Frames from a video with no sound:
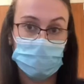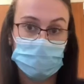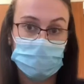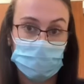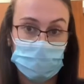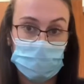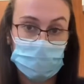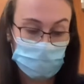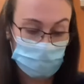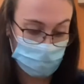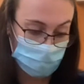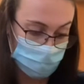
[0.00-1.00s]
So we
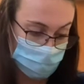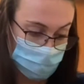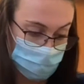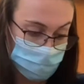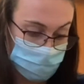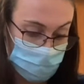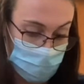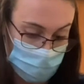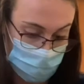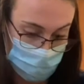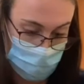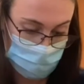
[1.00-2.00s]
will
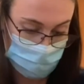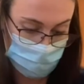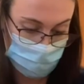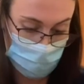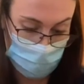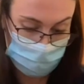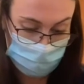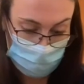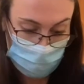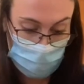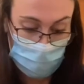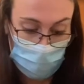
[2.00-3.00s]
go ahead and do that,
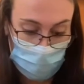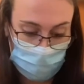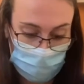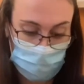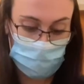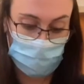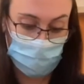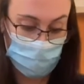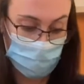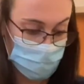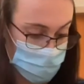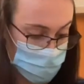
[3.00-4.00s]
and then
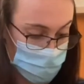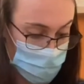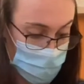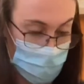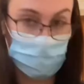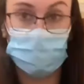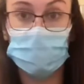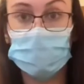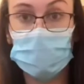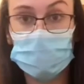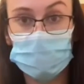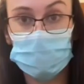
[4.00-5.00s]
after we
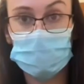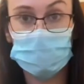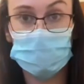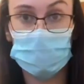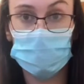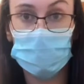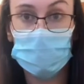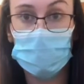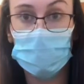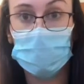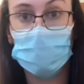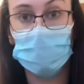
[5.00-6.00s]
make the blood smear,
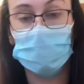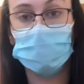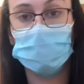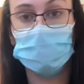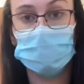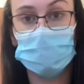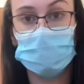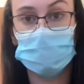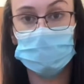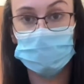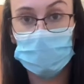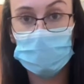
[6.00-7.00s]
we'll let it
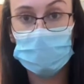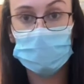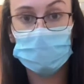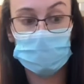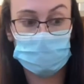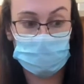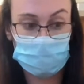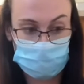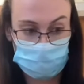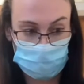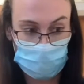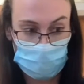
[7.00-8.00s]
dry. Once it's
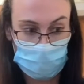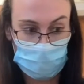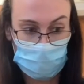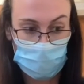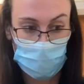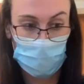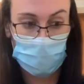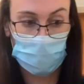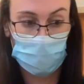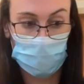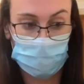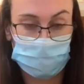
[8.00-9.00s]
dry,
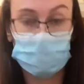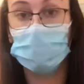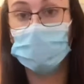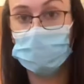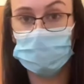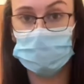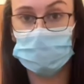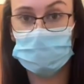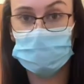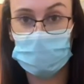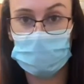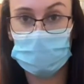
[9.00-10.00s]
we'll
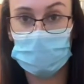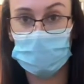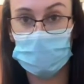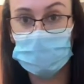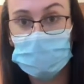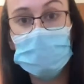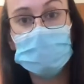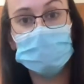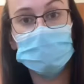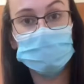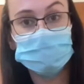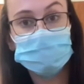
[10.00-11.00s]
stain it in our
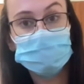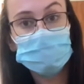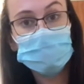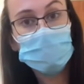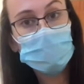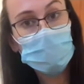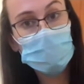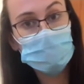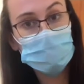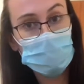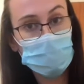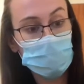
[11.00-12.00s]
stains.
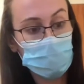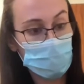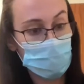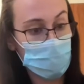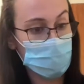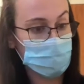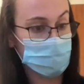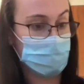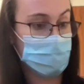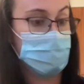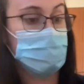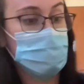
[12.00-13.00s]
So our
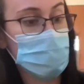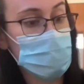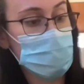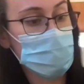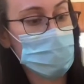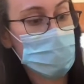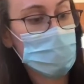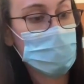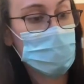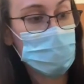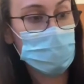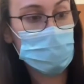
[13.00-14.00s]
first stain
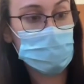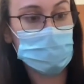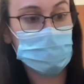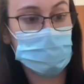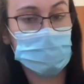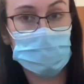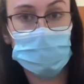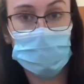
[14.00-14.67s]
is